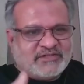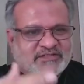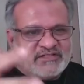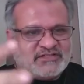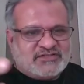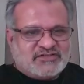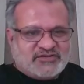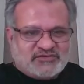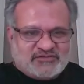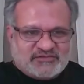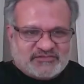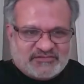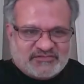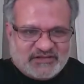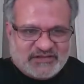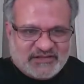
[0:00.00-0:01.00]
but there is no
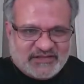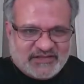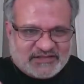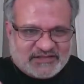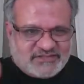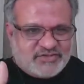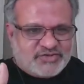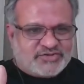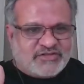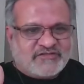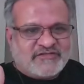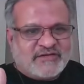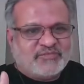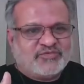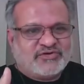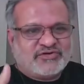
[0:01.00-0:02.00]
institutional
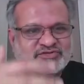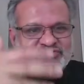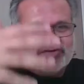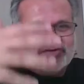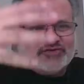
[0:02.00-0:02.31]
framework